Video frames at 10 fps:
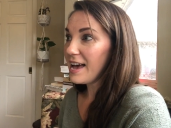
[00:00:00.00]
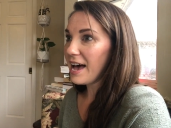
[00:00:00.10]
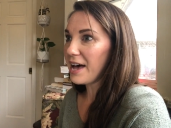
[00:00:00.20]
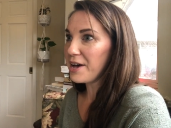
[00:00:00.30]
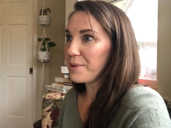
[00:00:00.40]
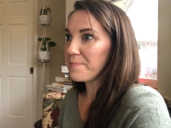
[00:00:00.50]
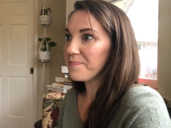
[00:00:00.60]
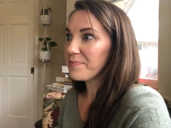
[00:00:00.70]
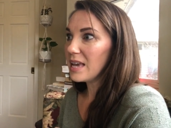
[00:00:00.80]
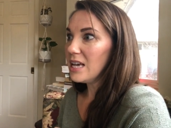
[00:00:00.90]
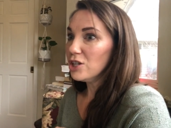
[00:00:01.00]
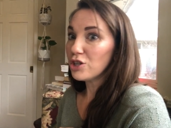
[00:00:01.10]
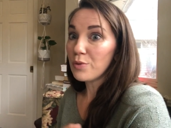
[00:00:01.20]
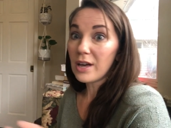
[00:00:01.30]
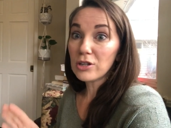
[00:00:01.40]
Um, so
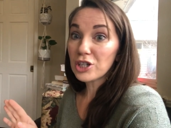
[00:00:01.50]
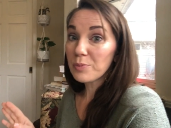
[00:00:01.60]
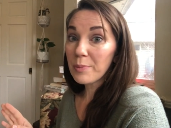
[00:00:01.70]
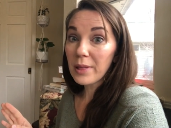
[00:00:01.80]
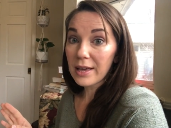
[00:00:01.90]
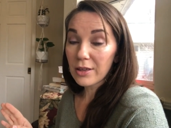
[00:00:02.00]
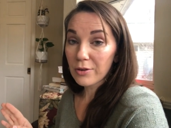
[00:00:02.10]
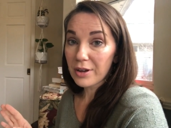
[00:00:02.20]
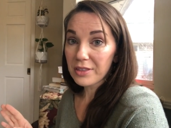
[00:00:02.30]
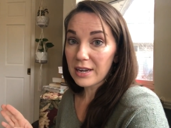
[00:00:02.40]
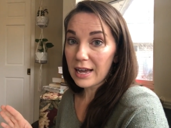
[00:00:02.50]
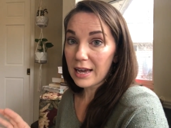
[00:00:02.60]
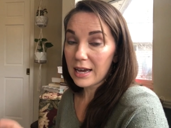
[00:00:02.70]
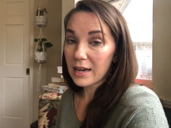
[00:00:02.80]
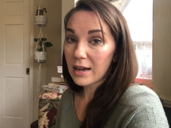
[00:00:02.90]
they'll just be playing throughout the
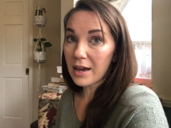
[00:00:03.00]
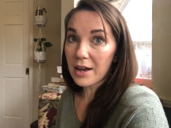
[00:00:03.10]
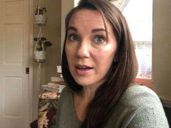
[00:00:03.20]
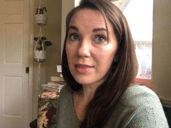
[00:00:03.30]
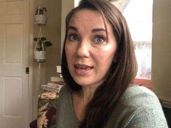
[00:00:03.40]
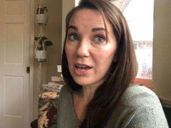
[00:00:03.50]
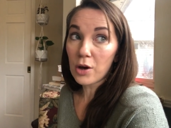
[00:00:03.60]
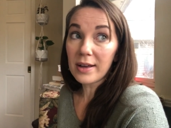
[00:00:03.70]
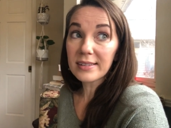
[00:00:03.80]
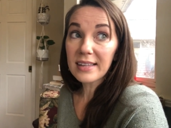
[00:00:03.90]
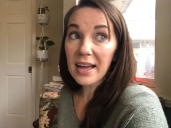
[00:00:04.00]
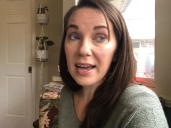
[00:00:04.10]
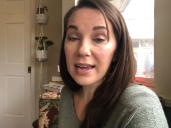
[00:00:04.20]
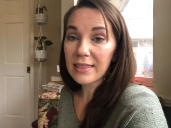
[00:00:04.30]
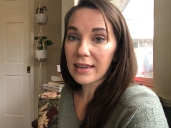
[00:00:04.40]
day. Uh, they can go
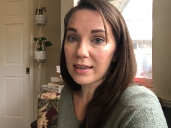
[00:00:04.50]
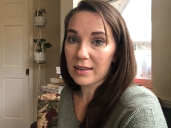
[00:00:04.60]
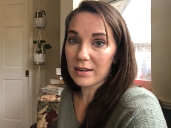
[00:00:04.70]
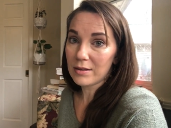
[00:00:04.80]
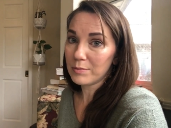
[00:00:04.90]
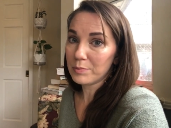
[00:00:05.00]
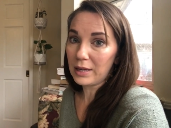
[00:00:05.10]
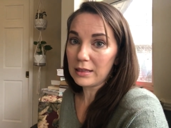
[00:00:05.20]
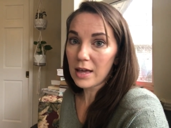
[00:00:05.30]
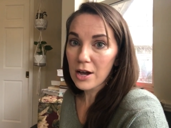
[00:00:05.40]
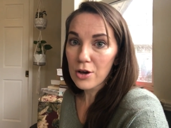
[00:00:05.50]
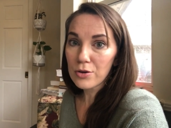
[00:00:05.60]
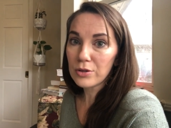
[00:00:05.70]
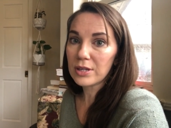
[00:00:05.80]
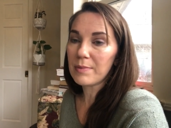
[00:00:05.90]
outside, they can play
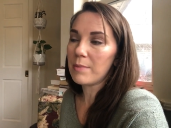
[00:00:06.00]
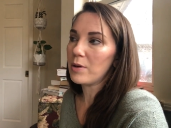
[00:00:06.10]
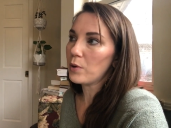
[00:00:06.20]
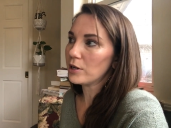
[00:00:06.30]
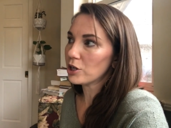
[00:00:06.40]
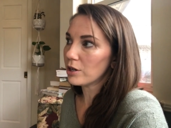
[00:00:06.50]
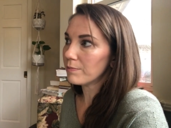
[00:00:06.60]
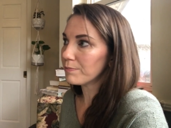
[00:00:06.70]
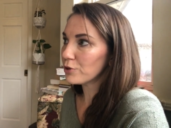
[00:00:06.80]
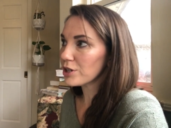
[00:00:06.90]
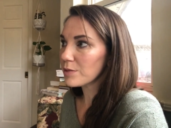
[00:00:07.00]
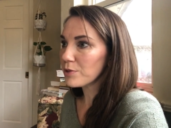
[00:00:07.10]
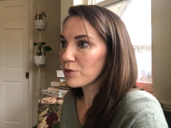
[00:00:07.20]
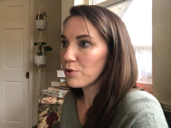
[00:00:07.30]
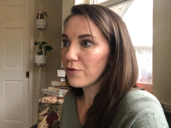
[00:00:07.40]
Legos, maybe watch a
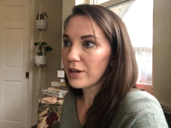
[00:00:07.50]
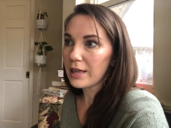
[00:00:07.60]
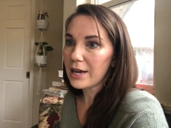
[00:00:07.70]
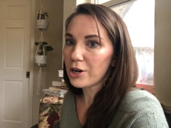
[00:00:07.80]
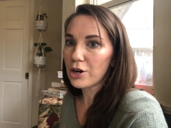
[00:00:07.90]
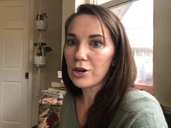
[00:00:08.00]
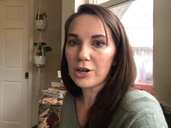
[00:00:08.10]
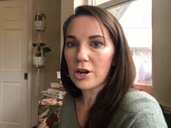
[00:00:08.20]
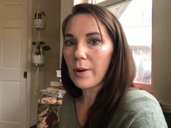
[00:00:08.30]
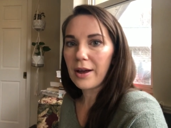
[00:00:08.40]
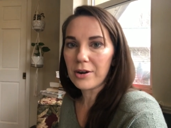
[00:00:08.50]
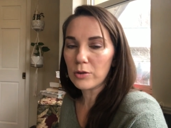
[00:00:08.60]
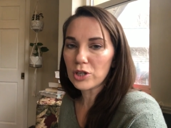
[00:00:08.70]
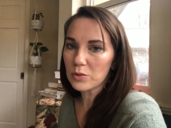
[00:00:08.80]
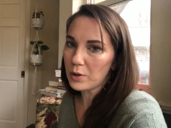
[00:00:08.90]
Christmas movie later, you know, I don't know,
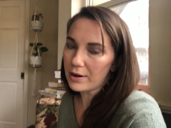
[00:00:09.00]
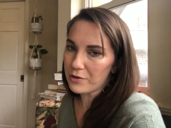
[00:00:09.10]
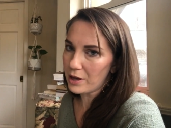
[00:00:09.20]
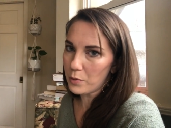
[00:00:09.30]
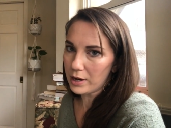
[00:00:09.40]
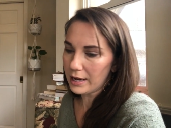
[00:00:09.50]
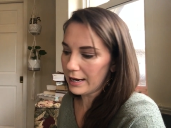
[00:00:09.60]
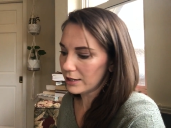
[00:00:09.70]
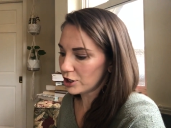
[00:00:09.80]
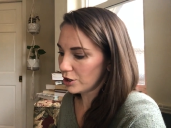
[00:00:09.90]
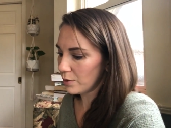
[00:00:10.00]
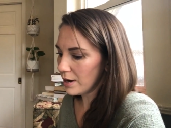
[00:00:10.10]
just whatever they wanna get into.